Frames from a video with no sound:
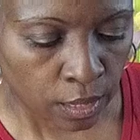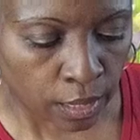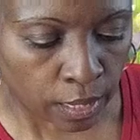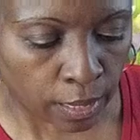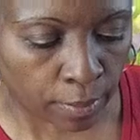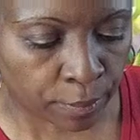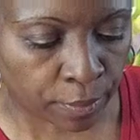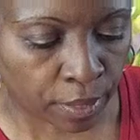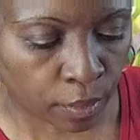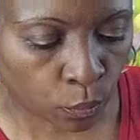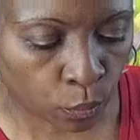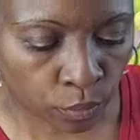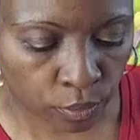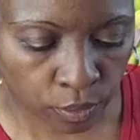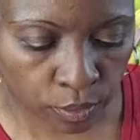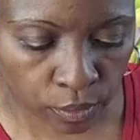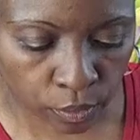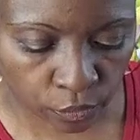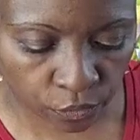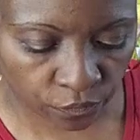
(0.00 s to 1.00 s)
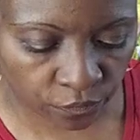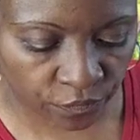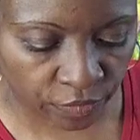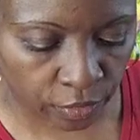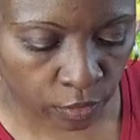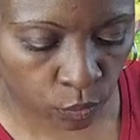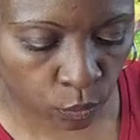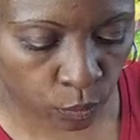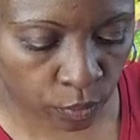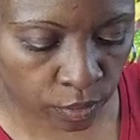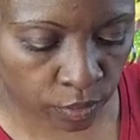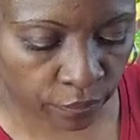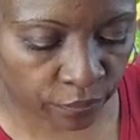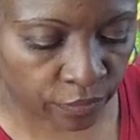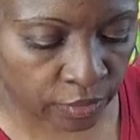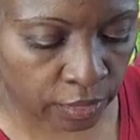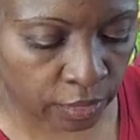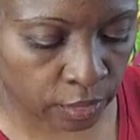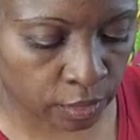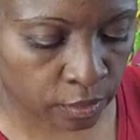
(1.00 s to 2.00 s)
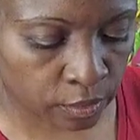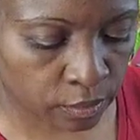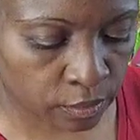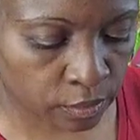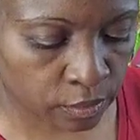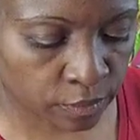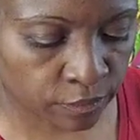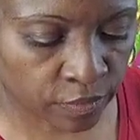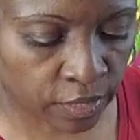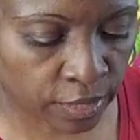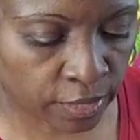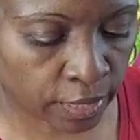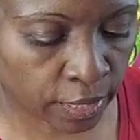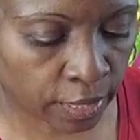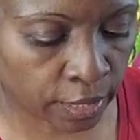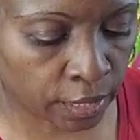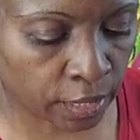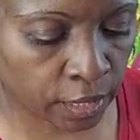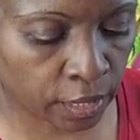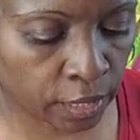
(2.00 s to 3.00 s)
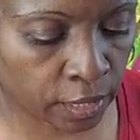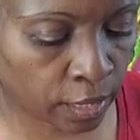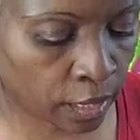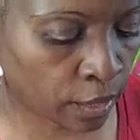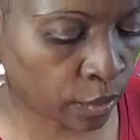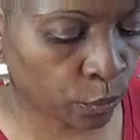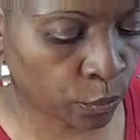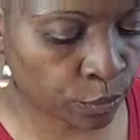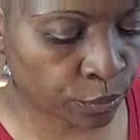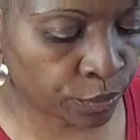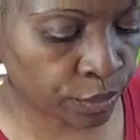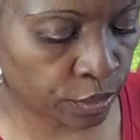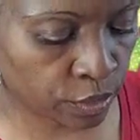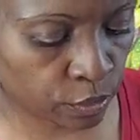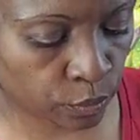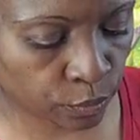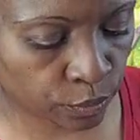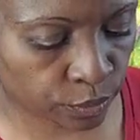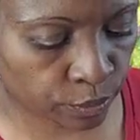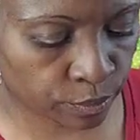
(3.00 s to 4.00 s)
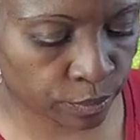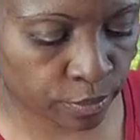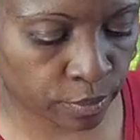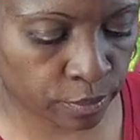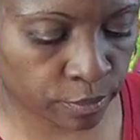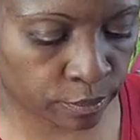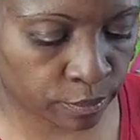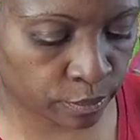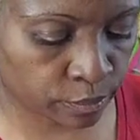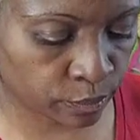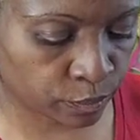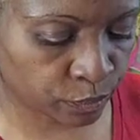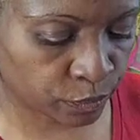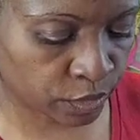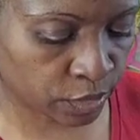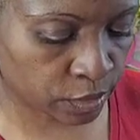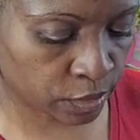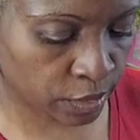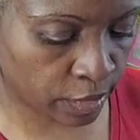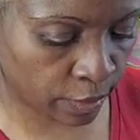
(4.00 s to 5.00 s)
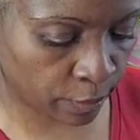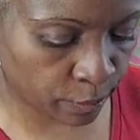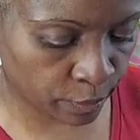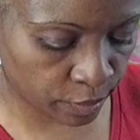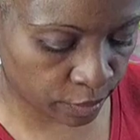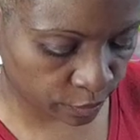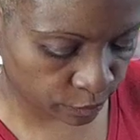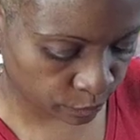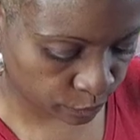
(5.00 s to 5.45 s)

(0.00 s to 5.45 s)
I'm not one of those fair weather fans. If they not in, I don't want to deal with them. That's not me.